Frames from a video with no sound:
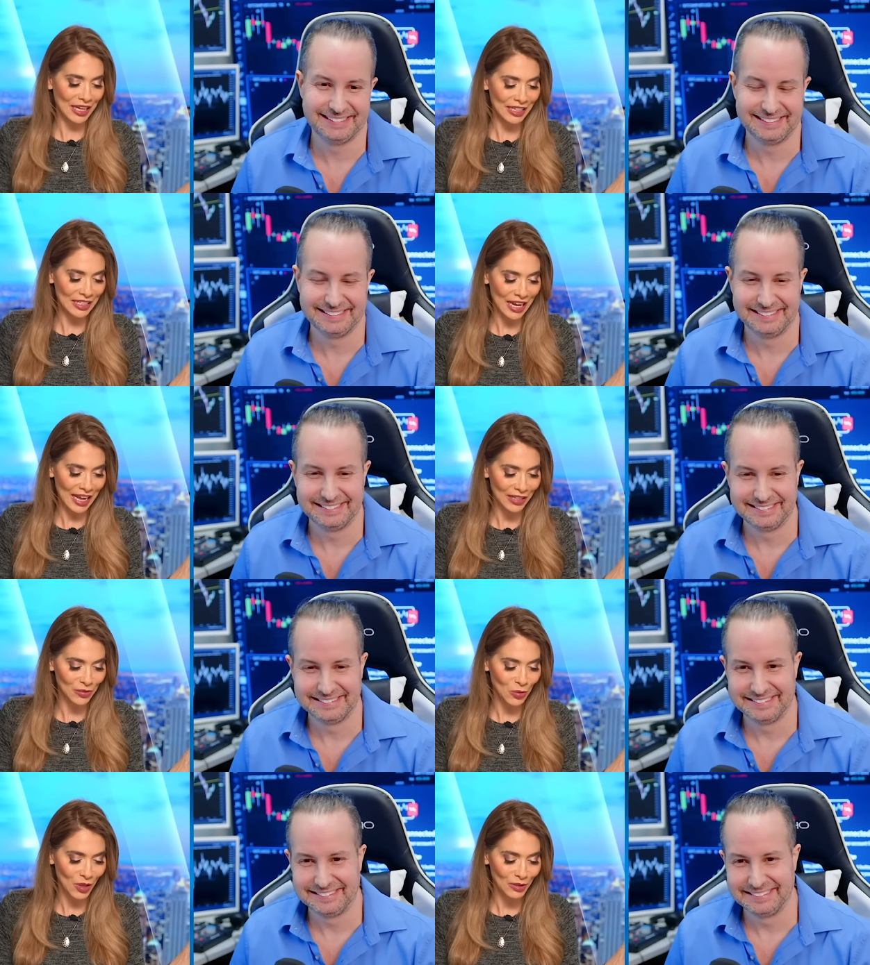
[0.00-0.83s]
Speaker 1: in
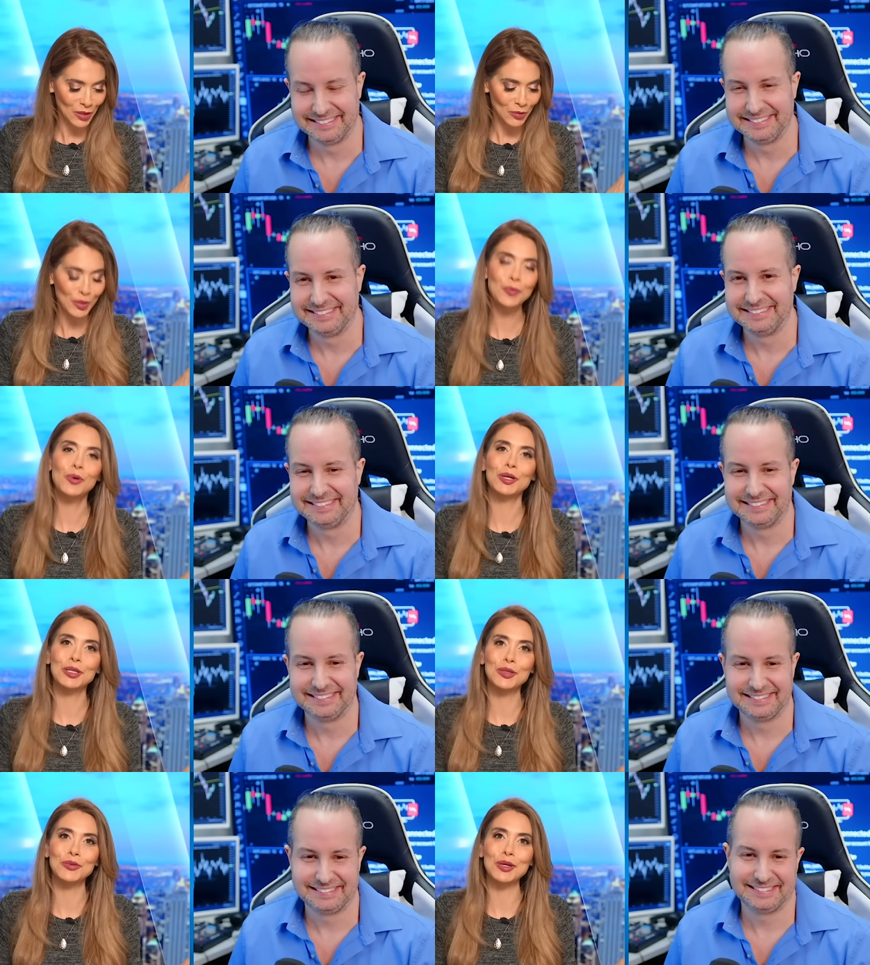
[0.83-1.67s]
at what,
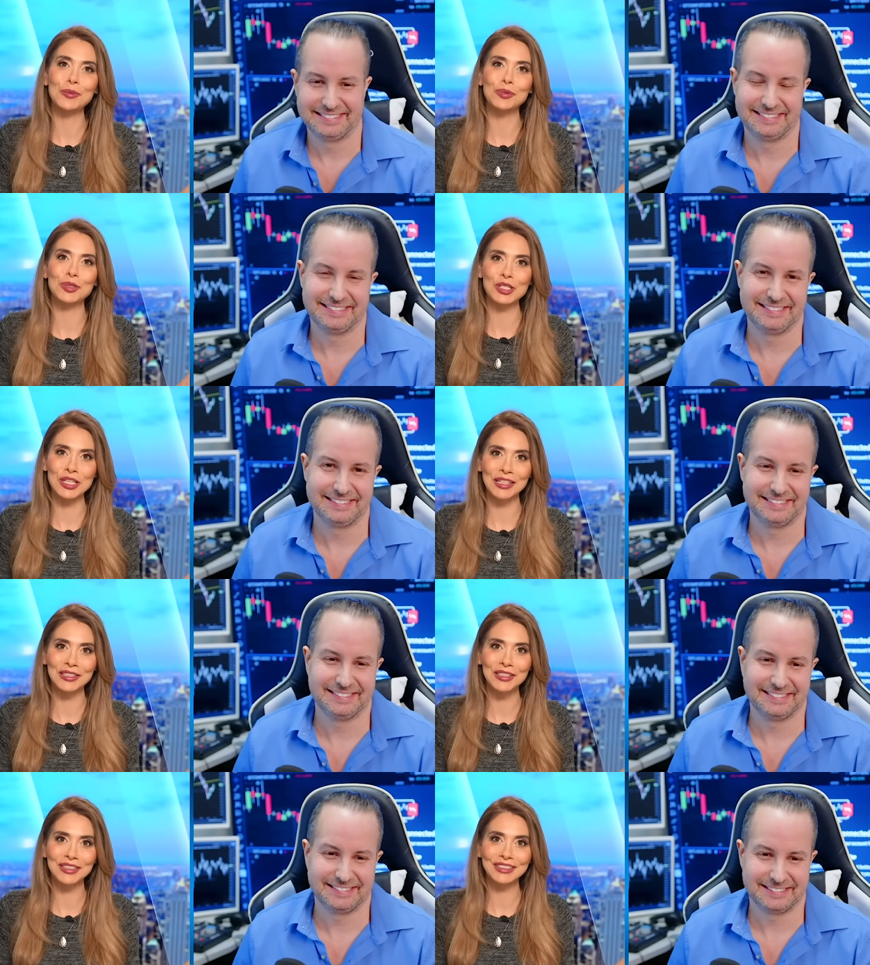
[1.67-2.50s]

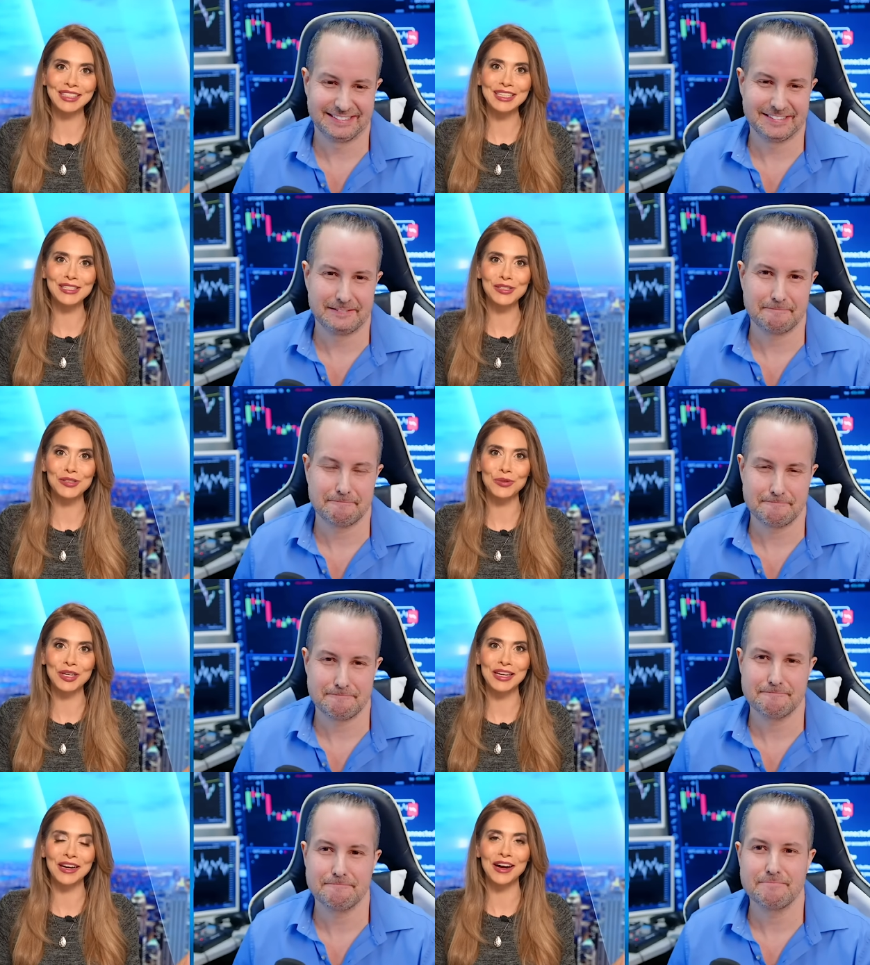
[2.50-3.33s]
3.3%, latest
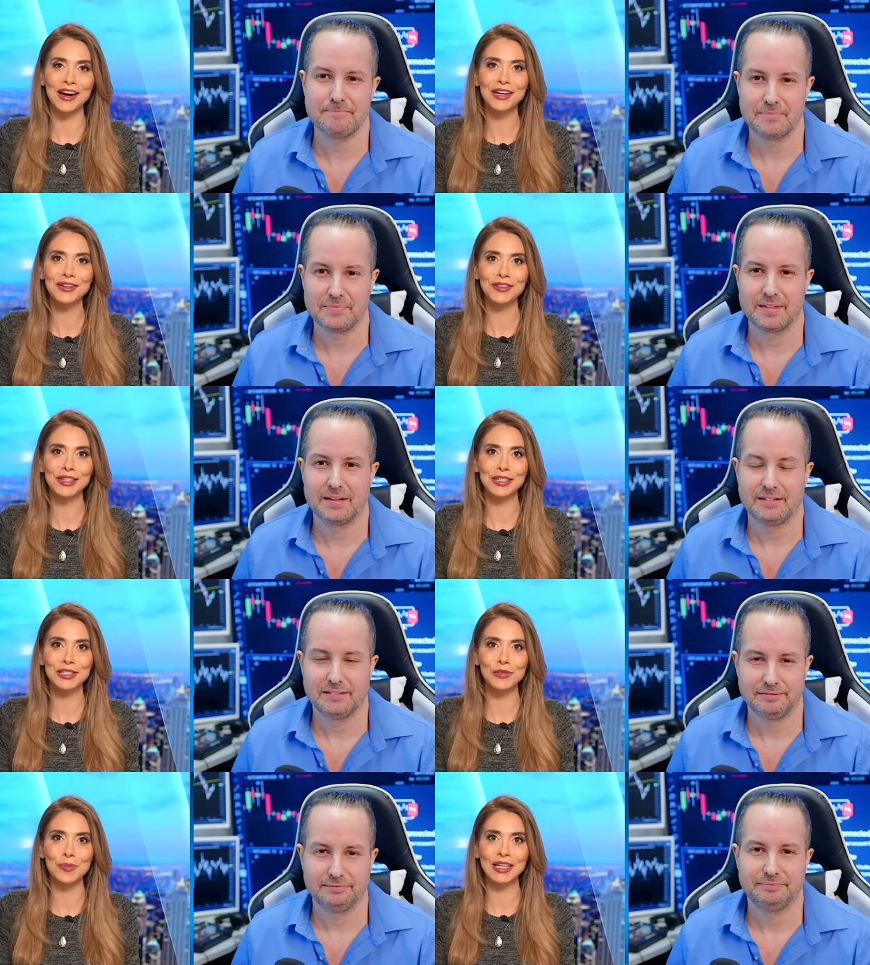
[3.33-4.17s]
reading, higher than
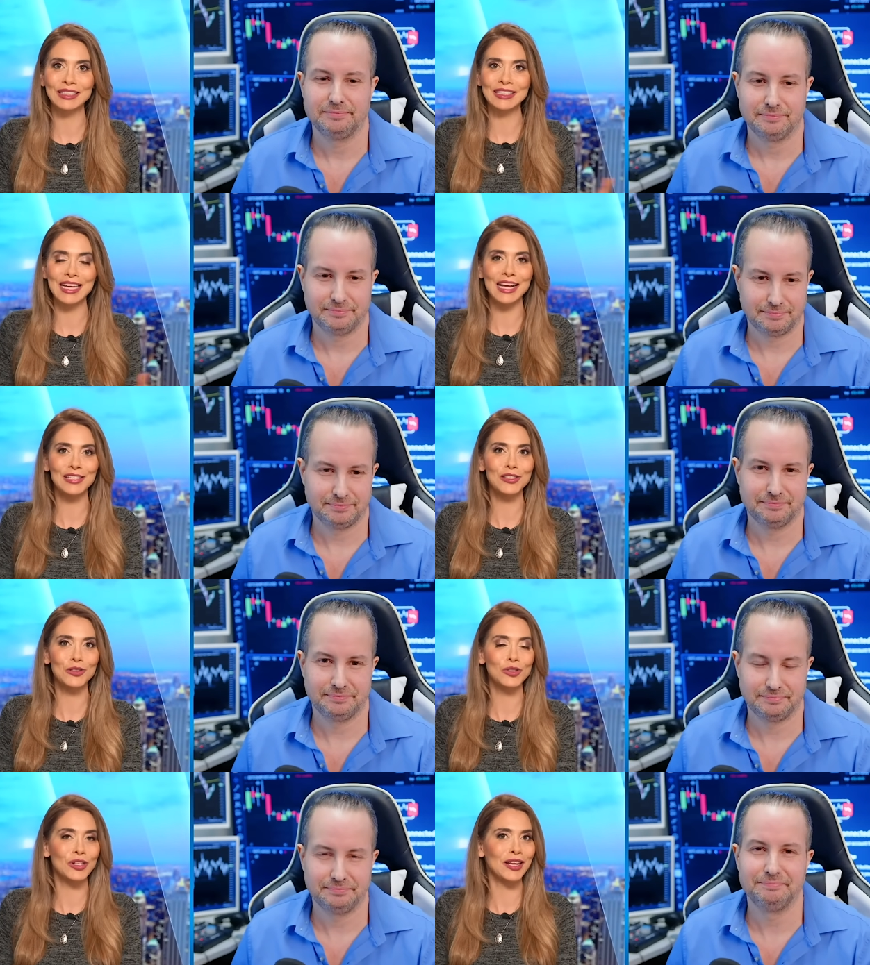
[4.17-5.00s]
expected, as
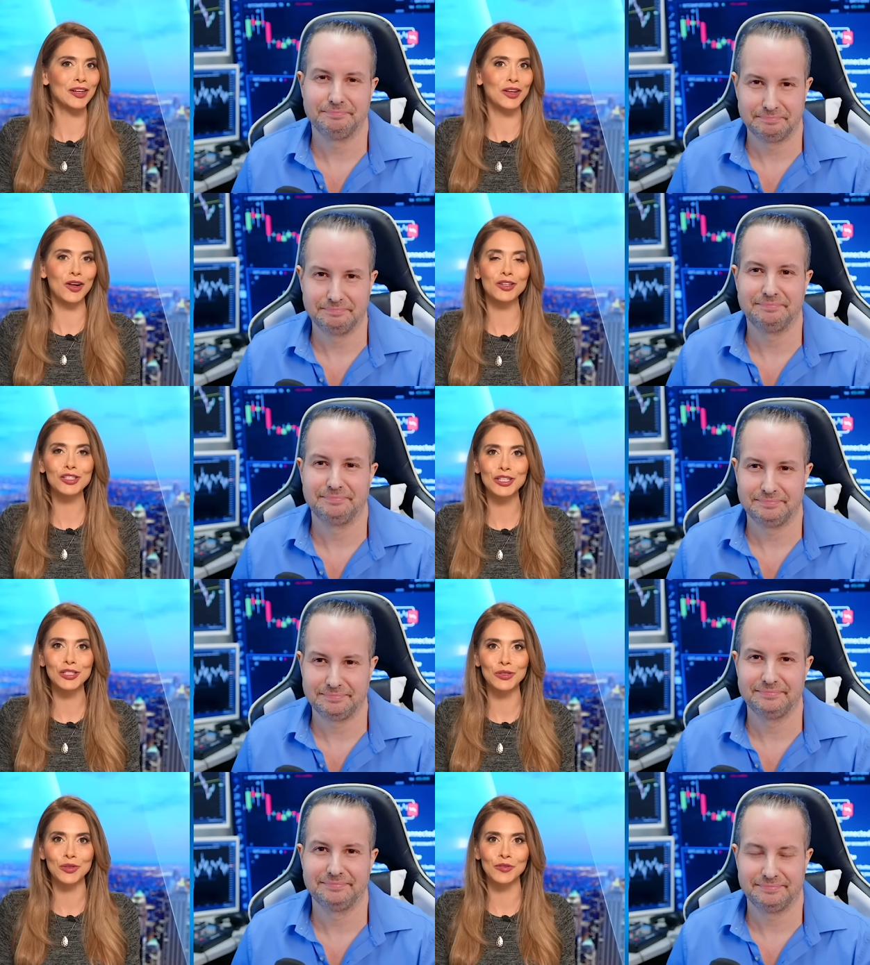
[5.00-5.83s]
you said,
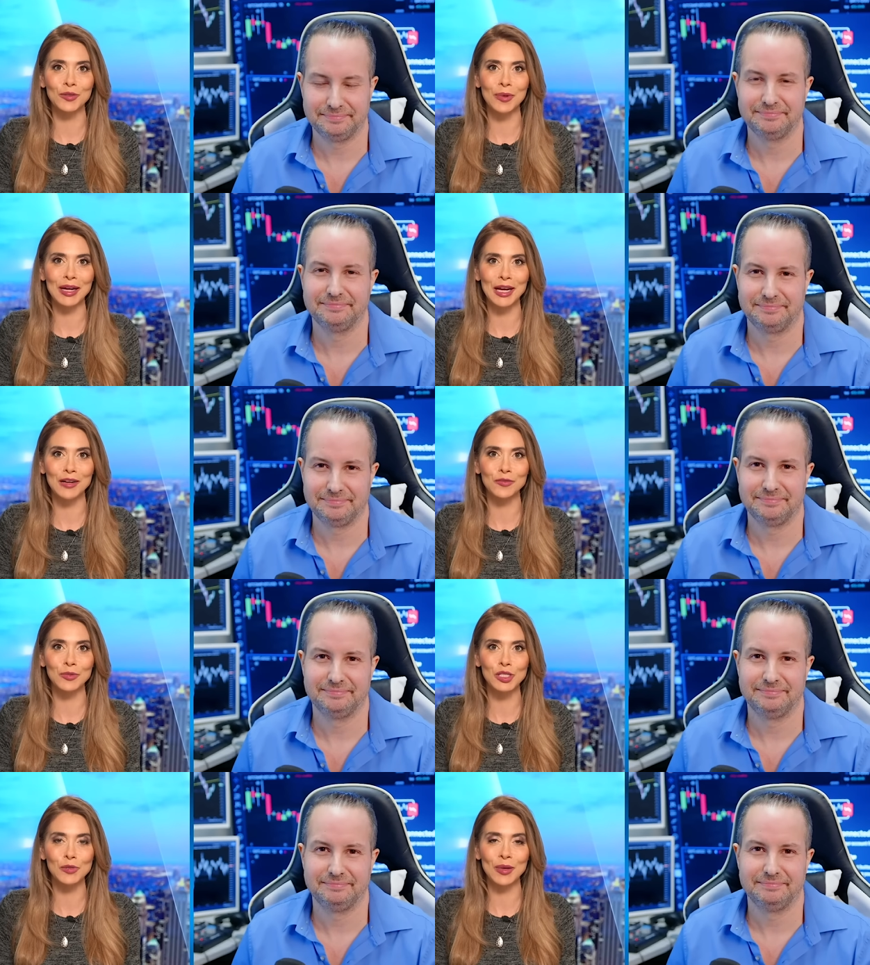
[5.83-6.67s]
largely driven by
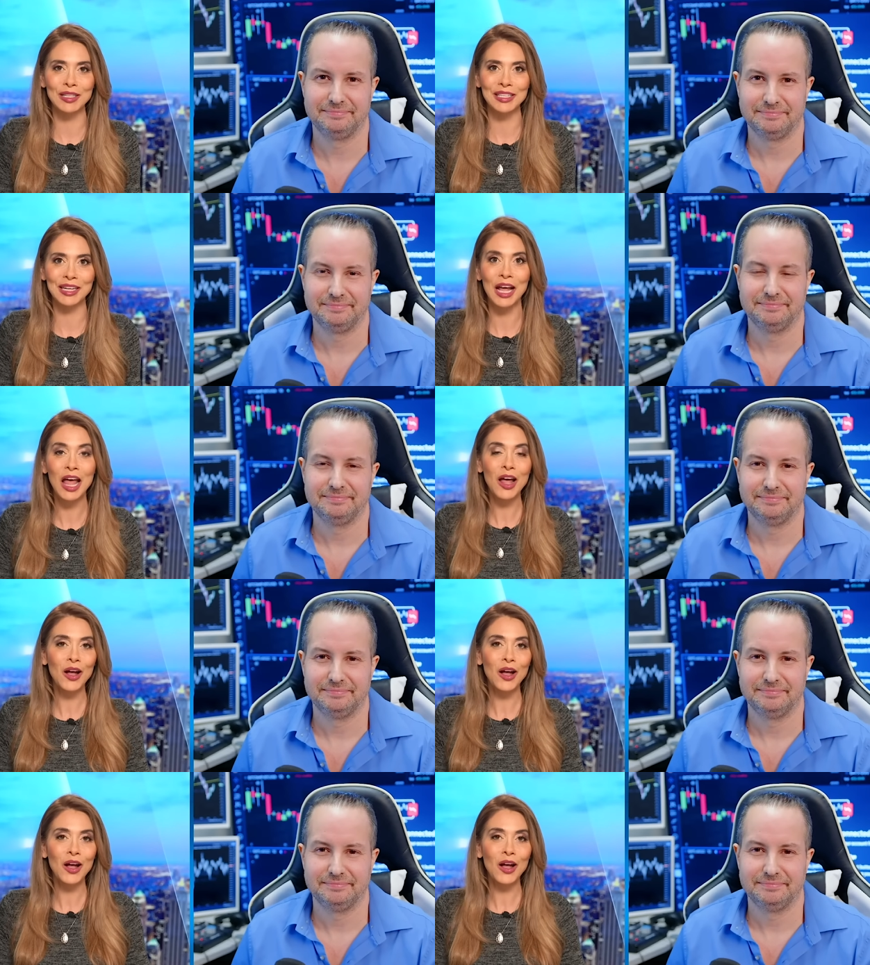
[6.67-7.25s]
government spending.